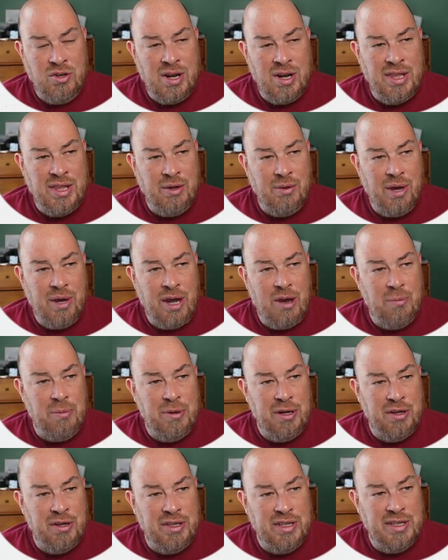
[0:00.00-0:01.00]
to think about how
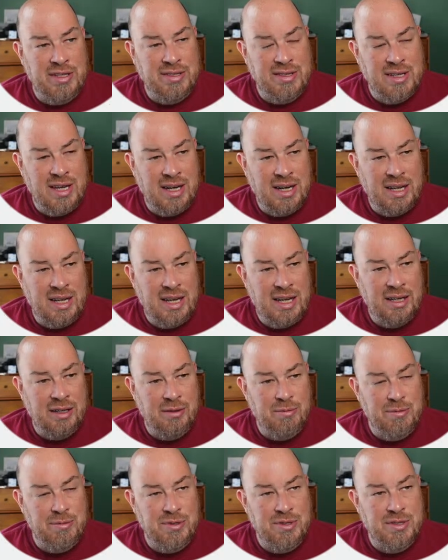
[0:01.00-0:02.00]
big are these kind of
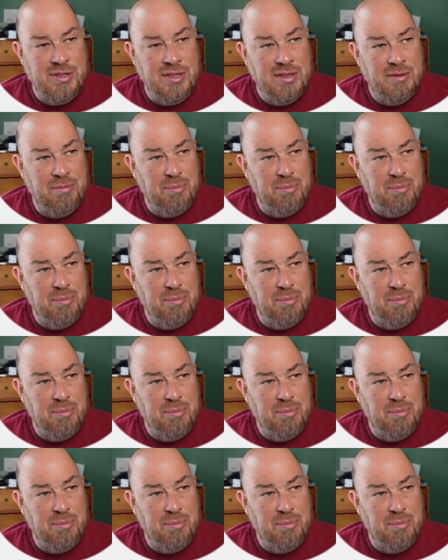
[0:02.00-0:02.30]
kingdoms,